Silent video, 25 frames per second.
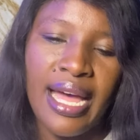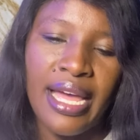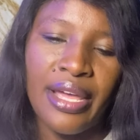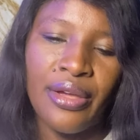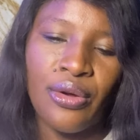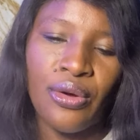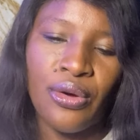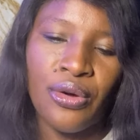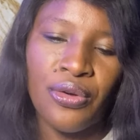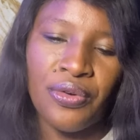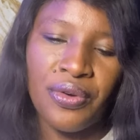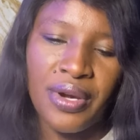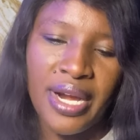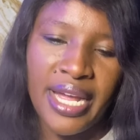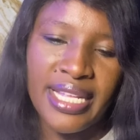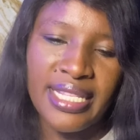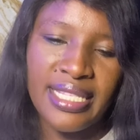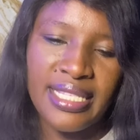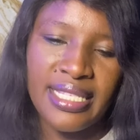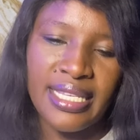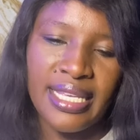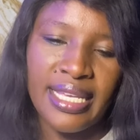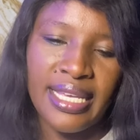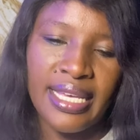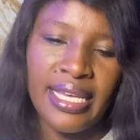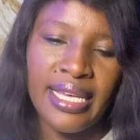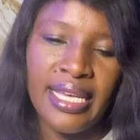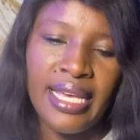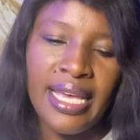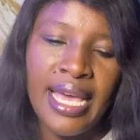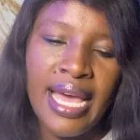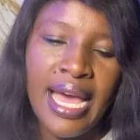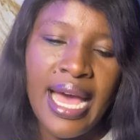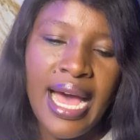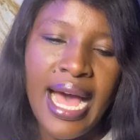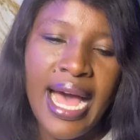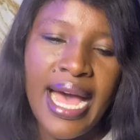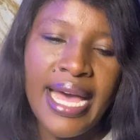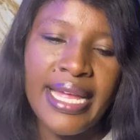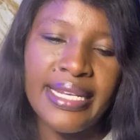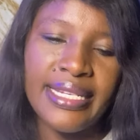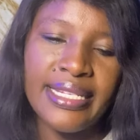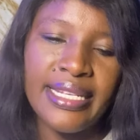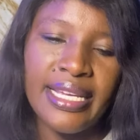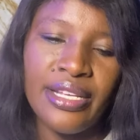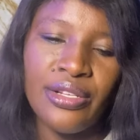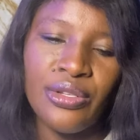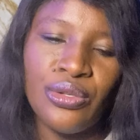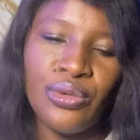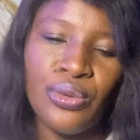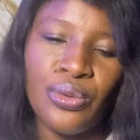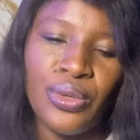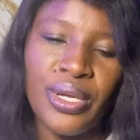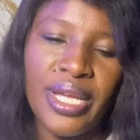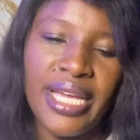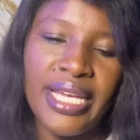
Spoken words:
icon right here, and then you